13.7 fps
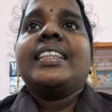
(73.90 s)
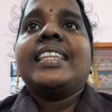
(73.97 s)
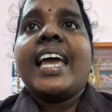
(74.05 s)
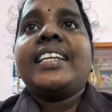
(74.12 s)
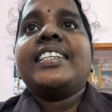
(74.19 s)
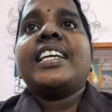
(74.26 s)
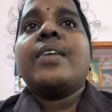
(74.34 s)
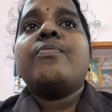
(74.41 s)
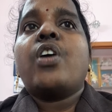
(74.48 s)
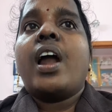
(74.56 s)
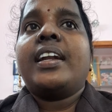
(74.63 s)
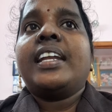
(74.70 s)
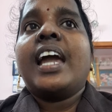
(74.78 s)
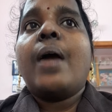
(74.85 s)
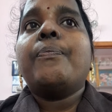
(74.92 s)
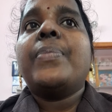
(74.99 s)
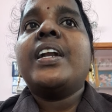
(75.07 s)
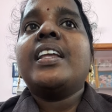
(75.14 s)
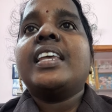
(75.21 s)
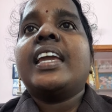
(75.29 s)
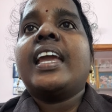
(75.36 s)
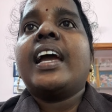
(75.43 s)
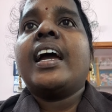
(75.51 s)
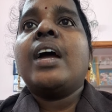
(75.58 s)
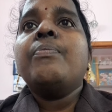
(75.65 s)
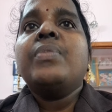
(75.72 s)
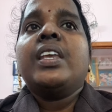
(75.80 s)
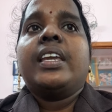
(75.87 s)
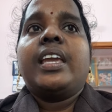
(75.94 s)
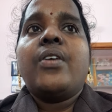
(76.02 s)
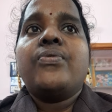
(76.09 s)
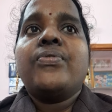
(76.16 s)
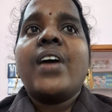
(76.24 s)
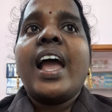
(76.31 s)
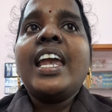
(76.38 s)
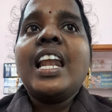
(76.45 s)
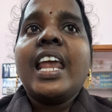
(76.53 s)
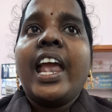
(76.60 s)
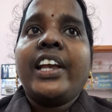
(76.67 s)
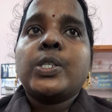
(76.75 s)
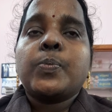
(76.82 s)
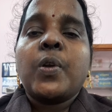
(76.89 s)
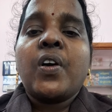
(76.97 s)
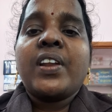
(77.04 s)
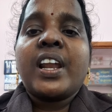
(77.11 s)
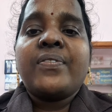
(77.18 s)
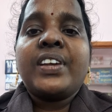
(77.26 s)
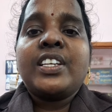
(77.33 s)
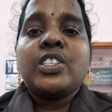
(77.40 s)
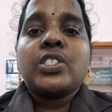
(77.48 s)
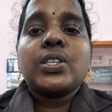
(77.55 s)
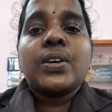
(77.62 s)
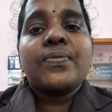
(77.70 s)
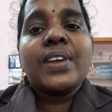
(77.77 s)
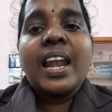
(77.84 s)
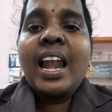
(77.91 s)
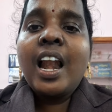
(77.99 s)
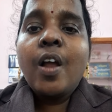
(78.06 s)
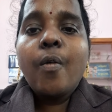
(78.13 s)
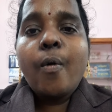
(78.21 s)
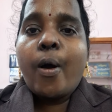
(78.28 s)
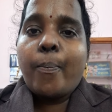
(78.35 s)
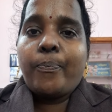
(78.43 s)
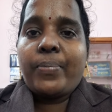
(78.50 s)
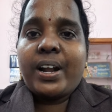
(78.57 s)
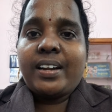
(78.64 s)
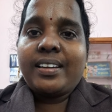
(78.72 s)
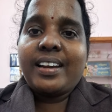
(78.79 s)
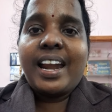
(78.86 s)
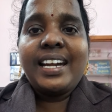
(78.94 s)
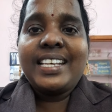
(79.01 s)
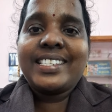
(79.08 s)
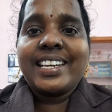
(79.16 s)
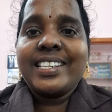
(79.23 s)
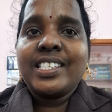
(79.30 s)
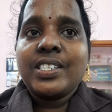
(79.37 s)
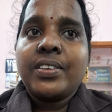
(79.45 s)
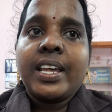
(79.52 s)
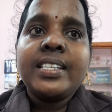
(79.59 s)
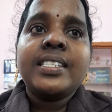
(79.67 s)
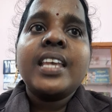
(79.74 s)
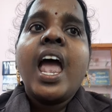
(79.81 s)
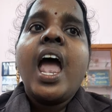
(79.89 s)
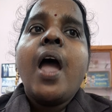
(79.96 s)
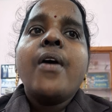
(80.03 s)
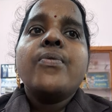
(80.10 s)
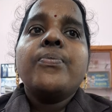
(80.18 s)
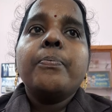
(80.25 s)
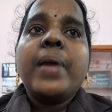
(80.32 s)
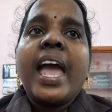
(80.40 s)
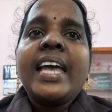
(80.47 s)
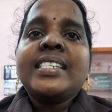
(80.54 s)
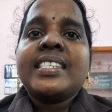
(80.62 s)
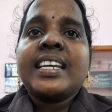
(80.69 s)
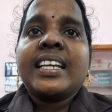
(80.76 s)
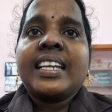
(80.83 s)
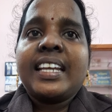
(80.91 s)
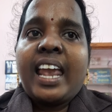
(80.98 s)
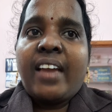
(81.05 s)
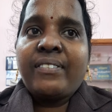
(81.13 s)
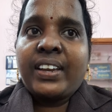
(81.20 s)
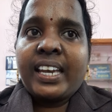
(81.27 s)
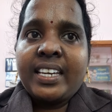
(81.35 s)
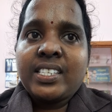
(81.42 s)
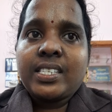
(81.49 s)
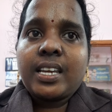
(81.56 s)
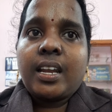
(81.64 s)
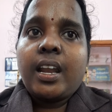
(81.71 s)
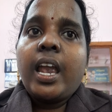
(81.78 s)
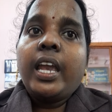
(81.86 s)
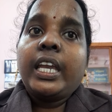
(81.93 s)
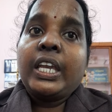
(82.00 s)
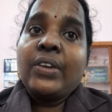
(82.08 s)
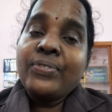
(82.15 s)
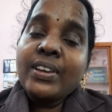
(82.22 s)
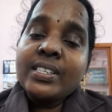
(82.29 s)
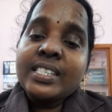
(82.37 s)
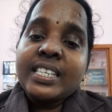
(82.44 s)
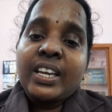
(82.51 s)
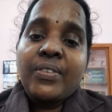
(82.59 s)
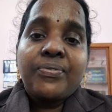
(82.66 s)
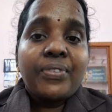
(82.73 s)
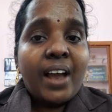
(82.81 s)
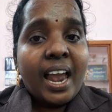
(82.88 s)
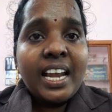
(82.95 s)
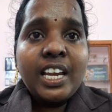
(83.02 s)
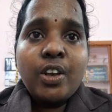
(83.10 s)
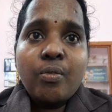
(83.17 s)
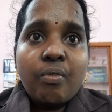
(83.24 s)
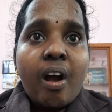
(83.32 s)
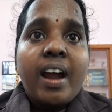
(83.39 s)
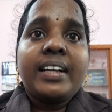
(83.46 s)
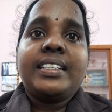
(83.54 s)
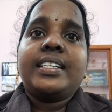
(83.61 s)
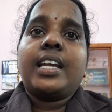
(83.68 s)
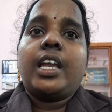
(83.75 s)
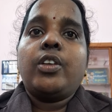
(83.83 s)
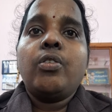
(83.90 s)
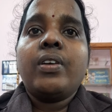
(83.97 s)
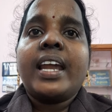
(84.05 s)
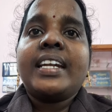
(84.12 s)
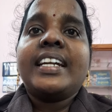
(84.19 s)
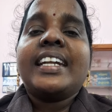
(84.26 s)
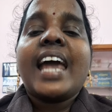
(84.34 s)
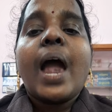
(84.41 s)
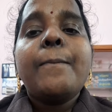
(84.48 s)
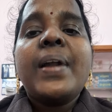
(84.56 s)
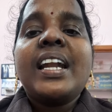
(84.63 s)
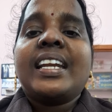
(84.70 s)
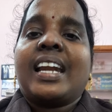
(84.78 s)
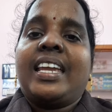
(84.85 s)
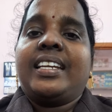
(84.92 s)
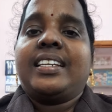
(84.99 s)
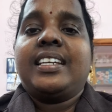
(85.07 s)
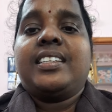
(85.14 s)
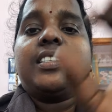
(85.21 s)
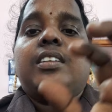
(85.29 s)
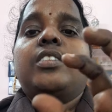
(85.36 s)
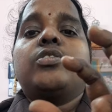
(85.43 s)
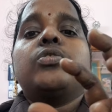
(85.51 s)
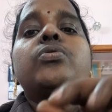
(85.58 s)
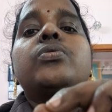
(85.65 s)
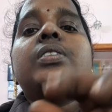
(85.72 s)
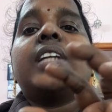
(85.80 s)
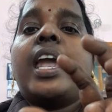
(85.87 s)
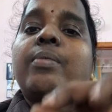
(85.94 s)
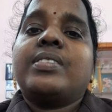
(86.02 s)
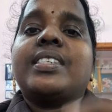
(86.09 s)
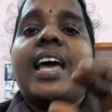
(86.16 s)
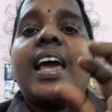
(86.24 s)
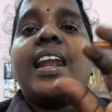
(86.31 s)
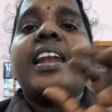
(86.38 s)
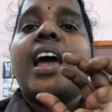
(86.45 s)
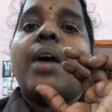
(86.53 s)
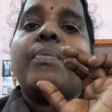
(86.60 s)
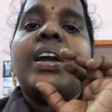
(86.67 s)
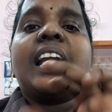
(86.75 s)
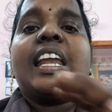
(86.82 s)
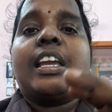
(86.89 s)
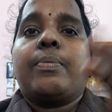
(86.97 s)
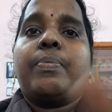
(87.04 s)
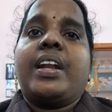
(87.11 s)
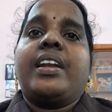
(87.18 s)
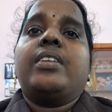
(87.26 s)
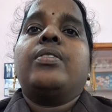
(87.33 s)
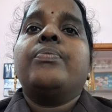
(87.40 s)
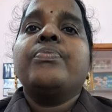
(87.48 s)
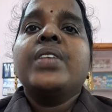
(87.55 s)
That time what happened there? A File Explorer window will open. Understand, students? Basic navigation. If you see file you want, you can double click it. 2 times ala nama click pananum.